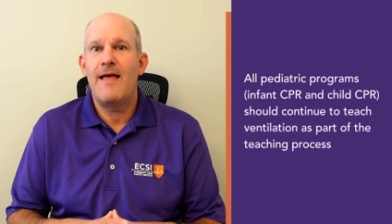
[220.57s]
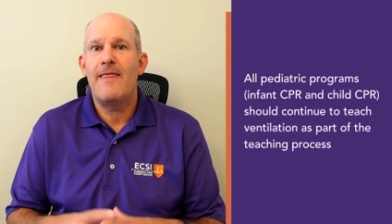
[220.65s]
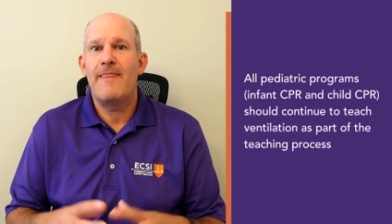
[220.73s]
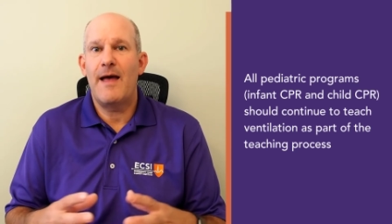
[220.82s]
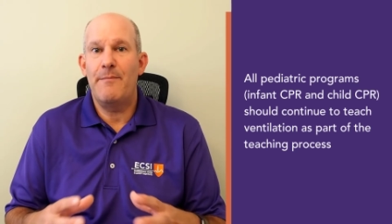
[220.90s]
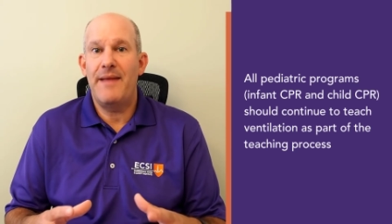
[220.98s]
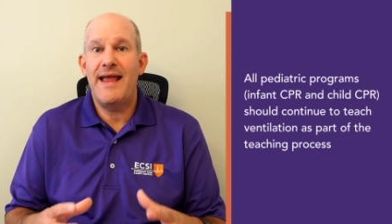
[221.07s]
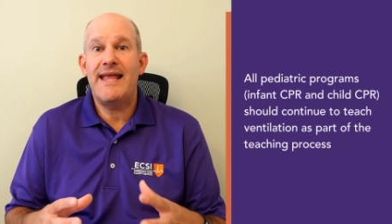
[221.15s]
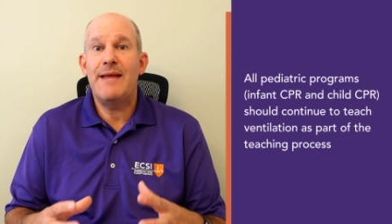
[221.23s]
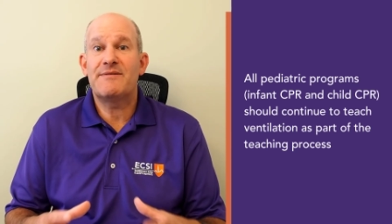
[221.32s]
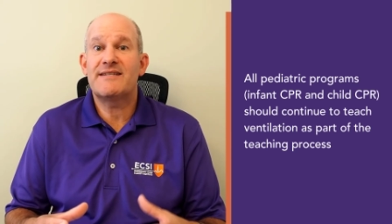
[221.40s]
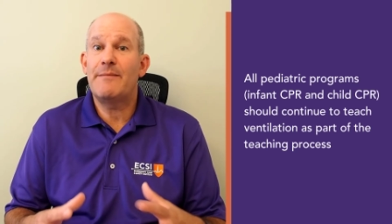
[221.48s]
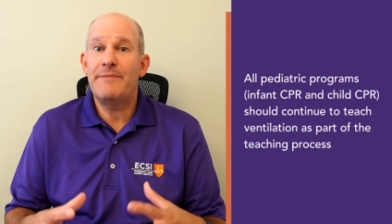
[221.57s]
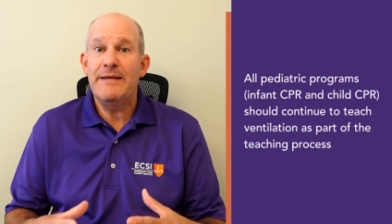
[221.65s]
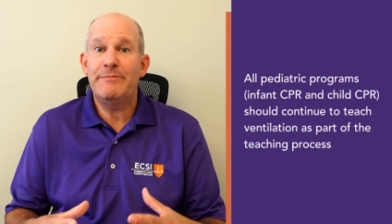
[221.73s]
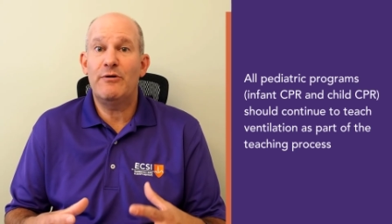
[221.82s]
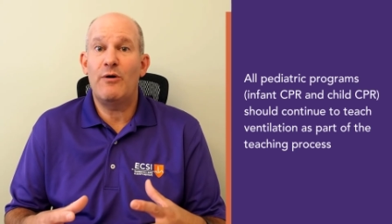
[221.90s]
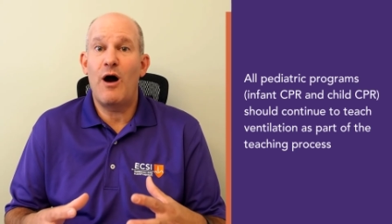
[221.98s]
That may keep some
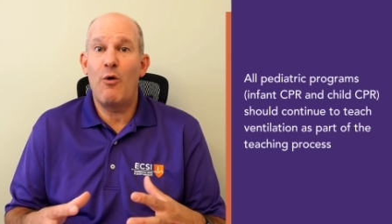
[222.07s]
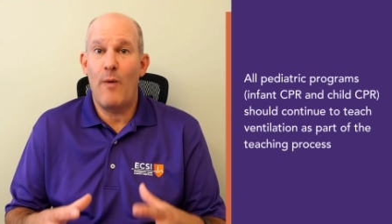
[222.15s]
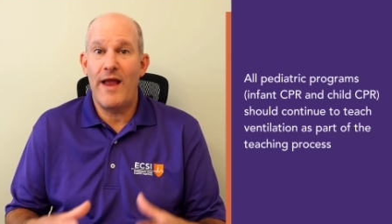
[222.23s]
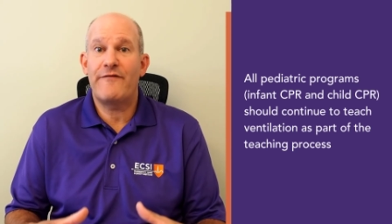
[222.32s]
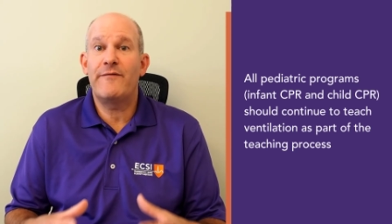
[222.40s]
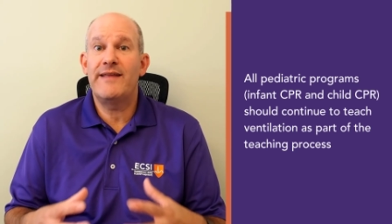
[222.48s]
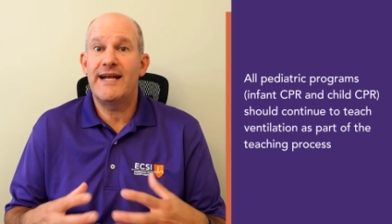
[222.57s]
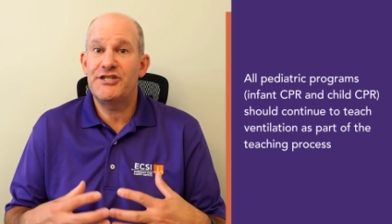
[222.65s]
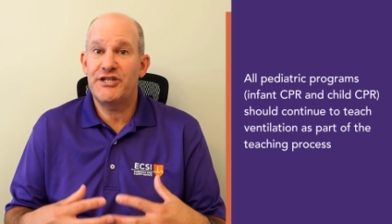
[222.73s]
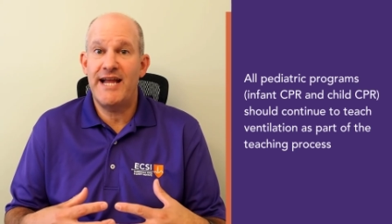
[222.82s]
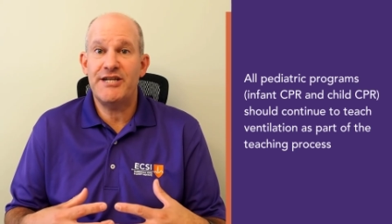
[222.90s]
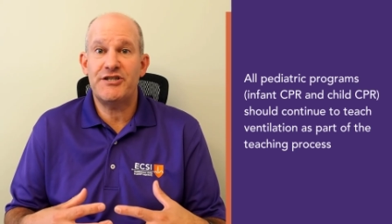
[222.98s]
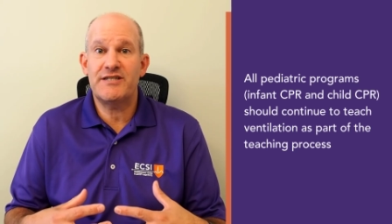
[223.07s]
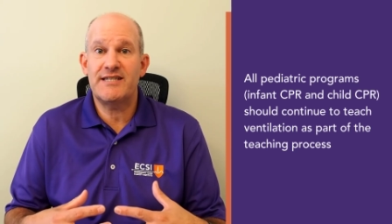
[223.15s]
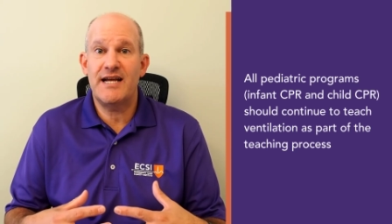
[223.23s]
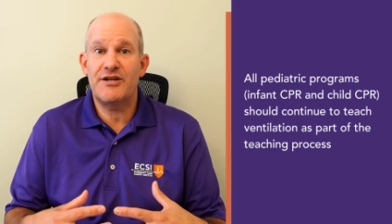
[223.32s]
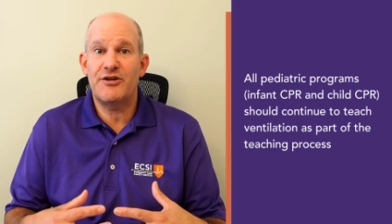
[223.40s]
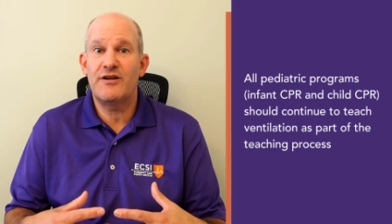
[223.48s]
people away from the education
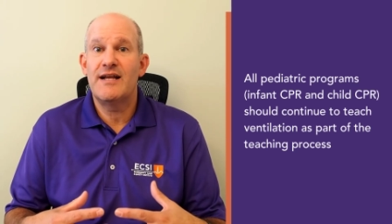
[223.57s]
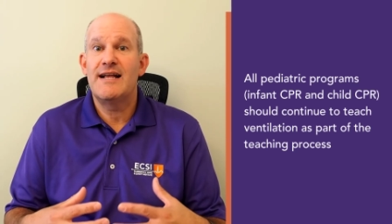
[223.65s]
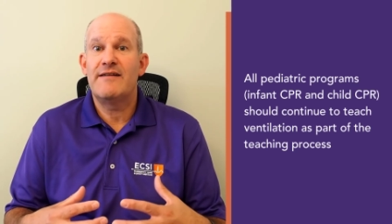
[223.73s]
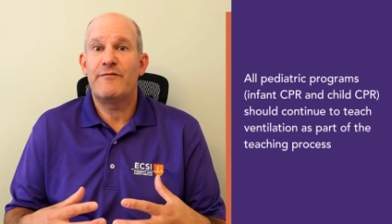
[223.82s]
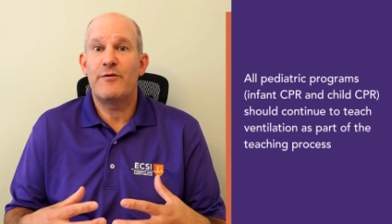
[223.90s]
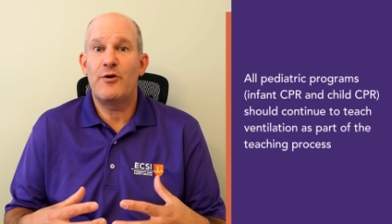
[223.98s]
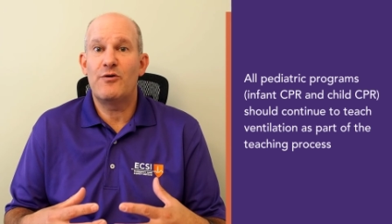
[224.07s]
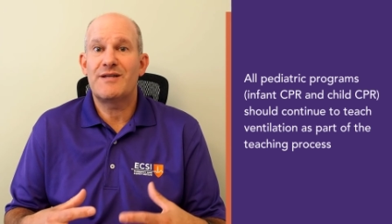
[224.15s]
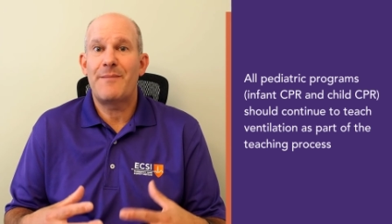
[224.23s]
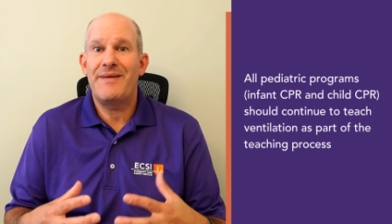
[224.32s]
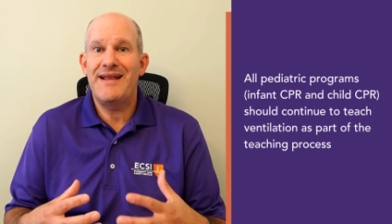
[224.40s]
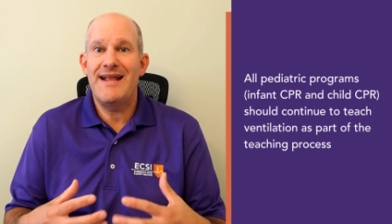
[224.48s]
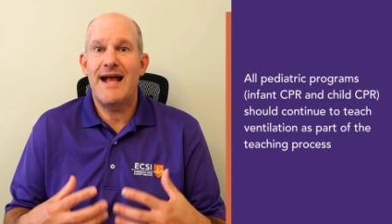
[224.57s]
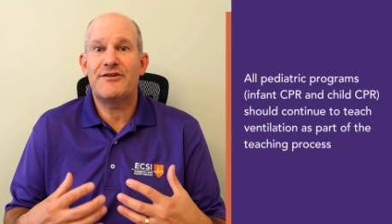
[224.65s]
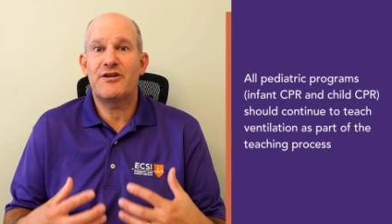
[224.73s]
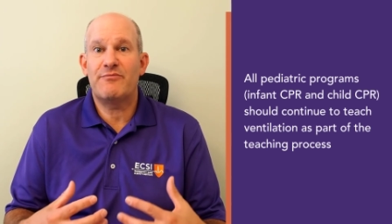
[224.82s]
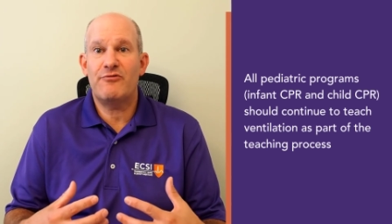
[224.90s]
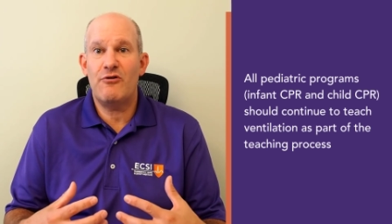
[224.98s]
center for those
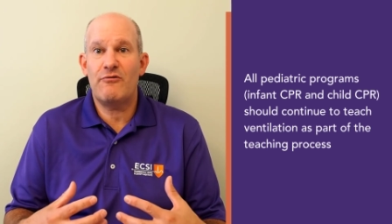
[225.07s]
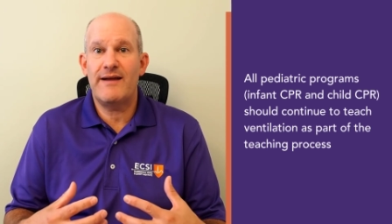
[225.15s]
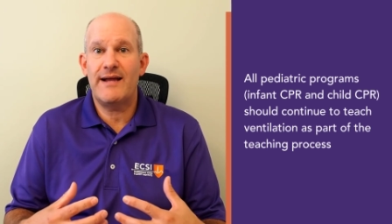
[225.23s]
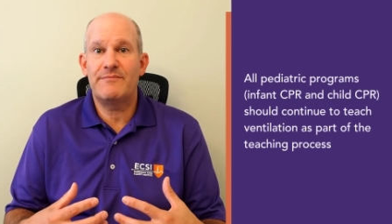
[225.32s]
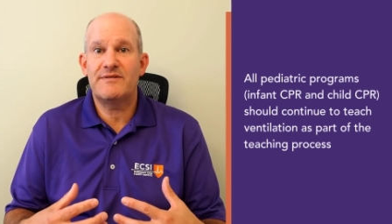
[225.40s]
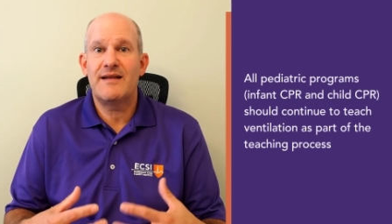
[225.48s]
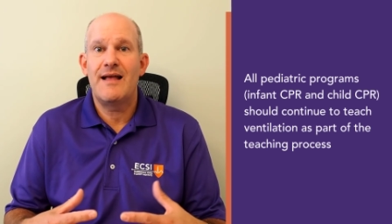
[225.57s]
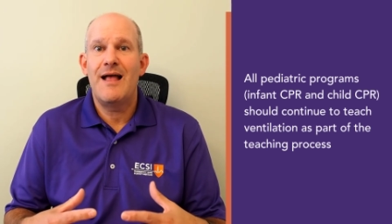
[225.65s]
pediatric programs,